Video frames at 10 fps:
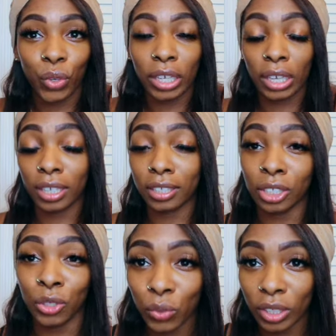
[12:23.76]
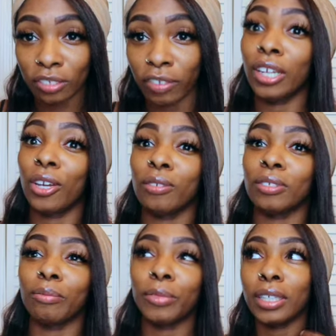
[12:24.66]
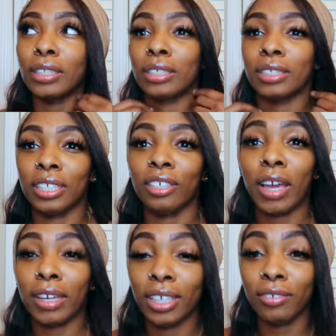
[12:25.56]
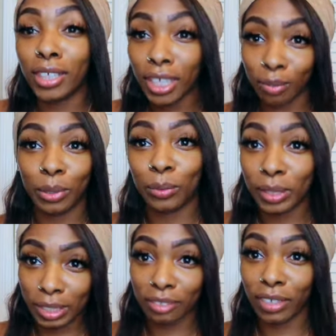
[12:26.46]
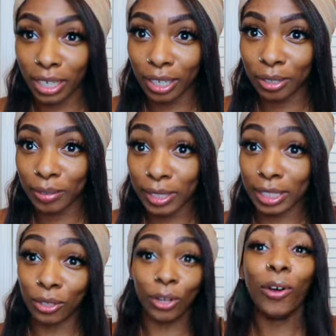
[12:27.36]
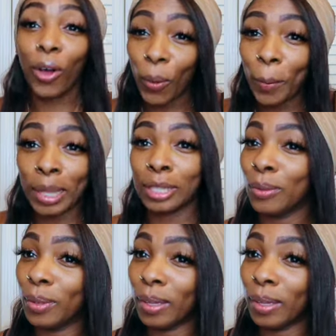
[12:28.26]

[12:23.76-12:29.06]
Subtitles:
get into these videos. I'm ready to see if I can even keep up with these videos. So don't hold me to